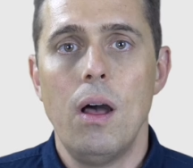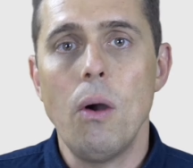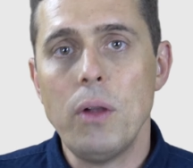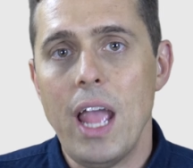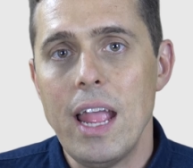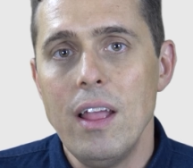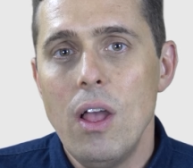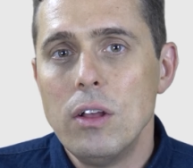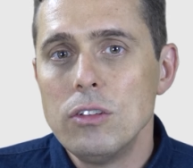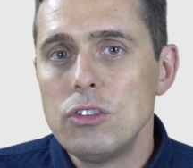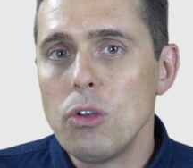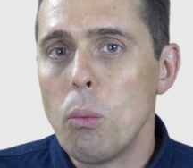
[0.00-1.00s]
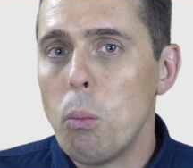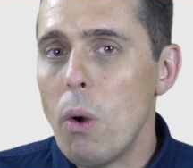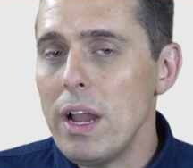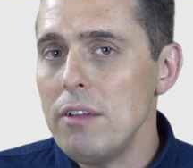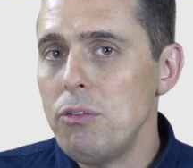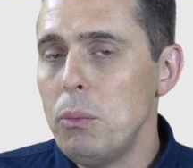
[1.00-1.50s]
Okay, so
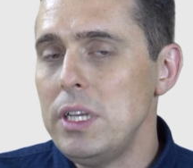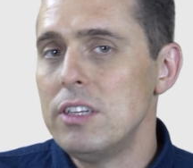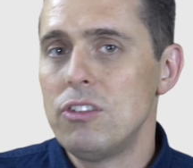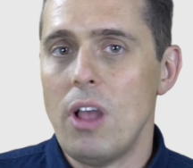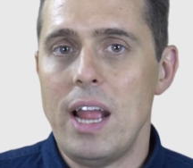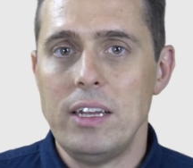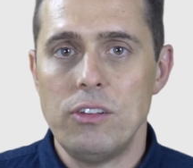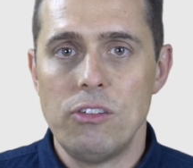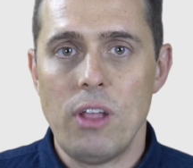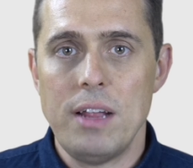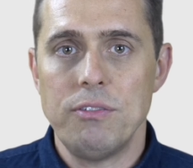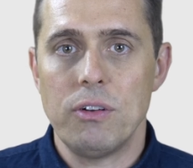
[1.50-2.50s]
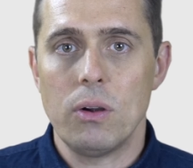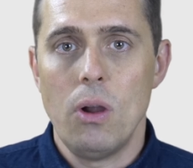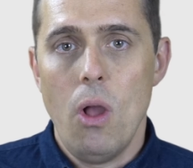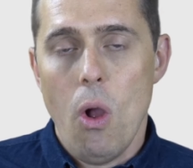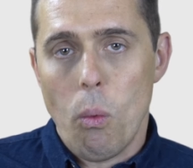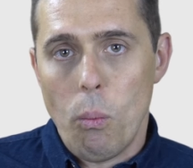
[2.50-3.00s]
what if we designed a cipher
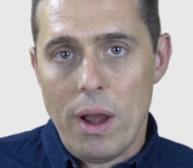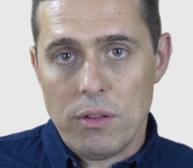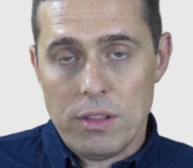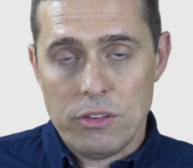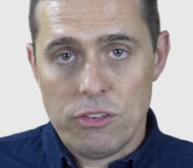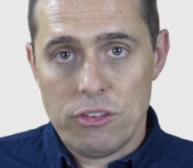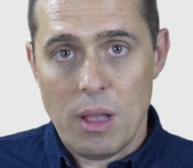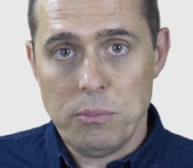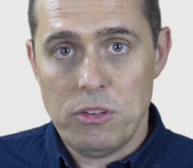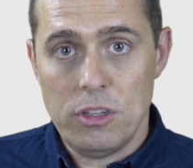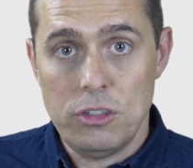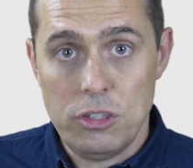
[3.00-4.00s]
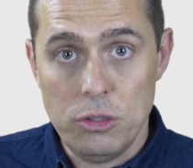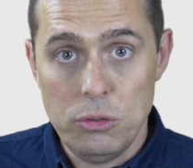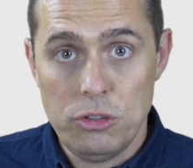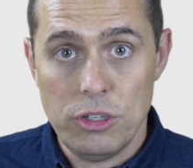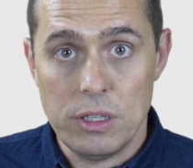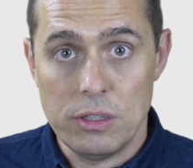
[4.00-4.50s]
where the
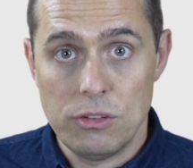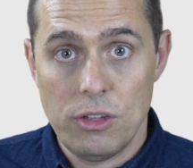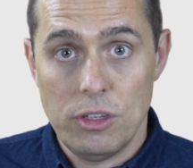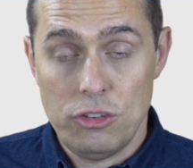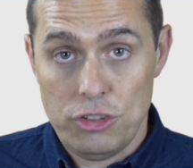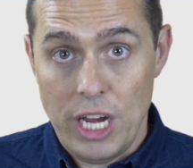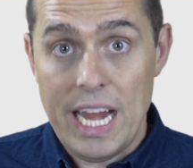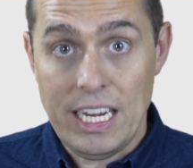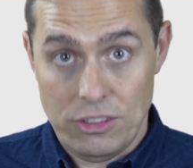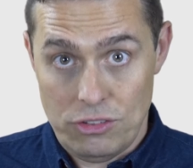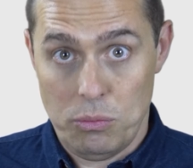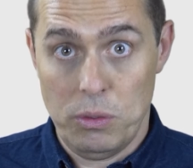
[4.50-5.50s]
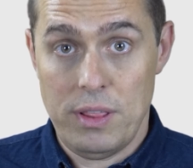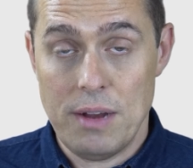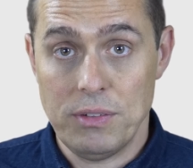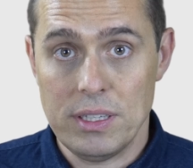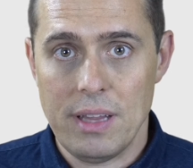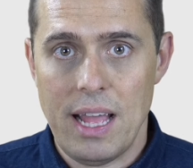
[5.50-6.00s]
substitutions changed with
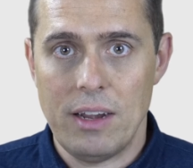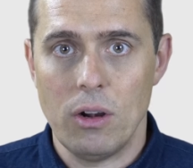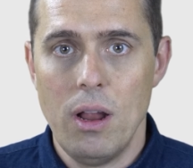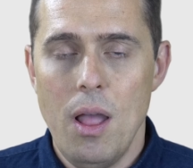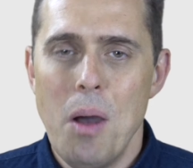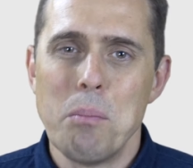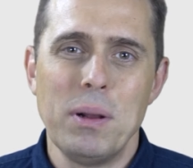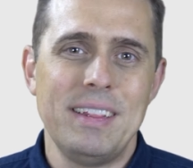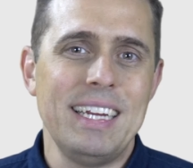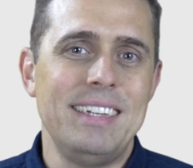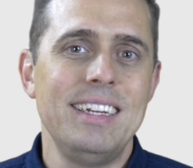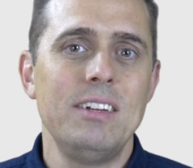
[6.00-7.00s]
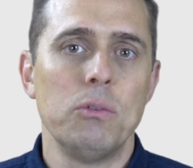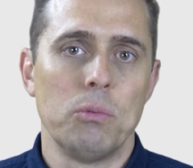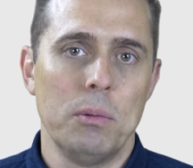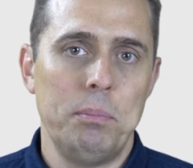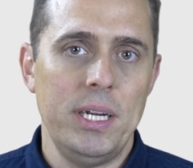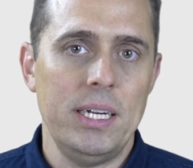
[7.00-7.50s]
every letter, but they didn't
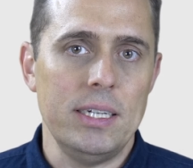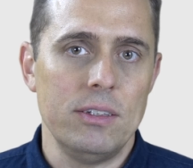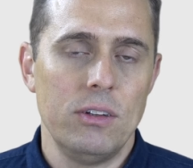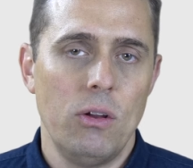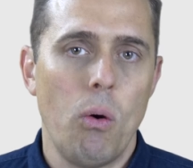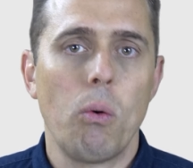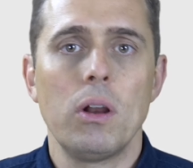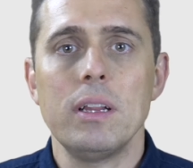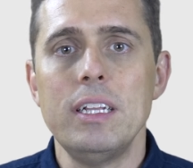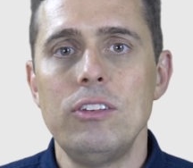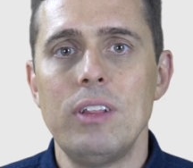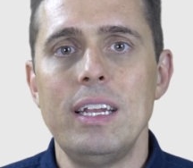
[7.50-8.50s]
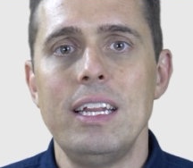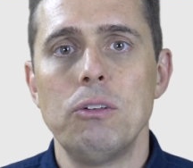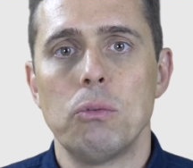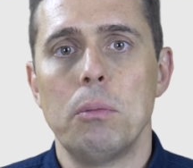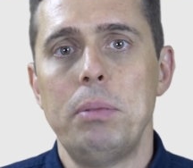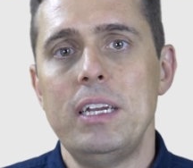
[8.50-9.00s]
repeat? Or at least they
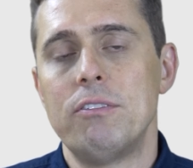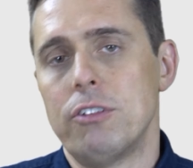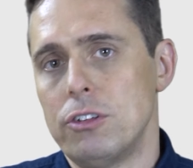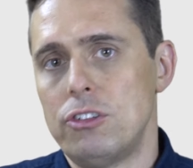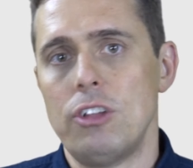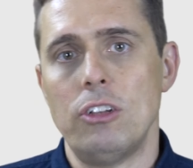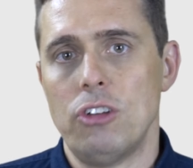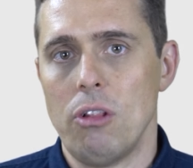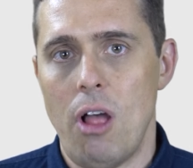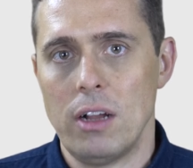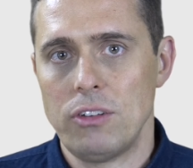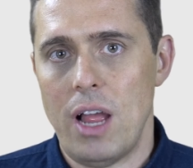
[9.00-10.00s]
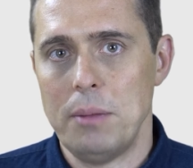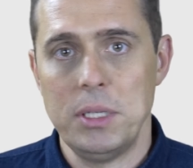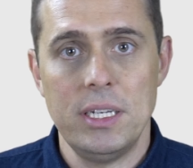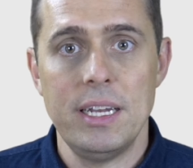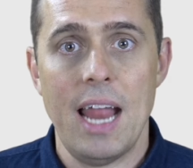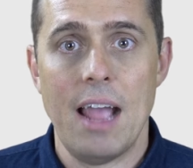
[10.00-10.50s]
didn't repeat for such a long time you
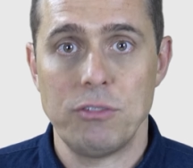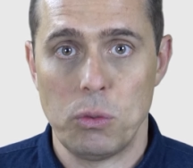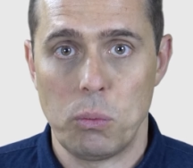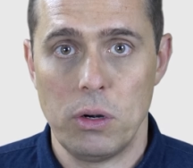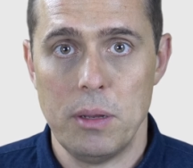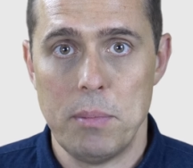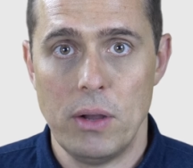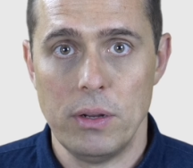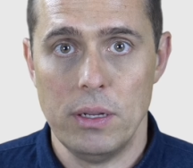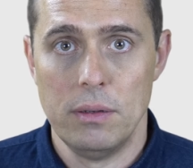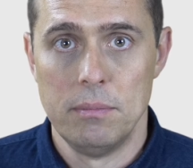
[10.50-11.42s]
didn't have to worry about it.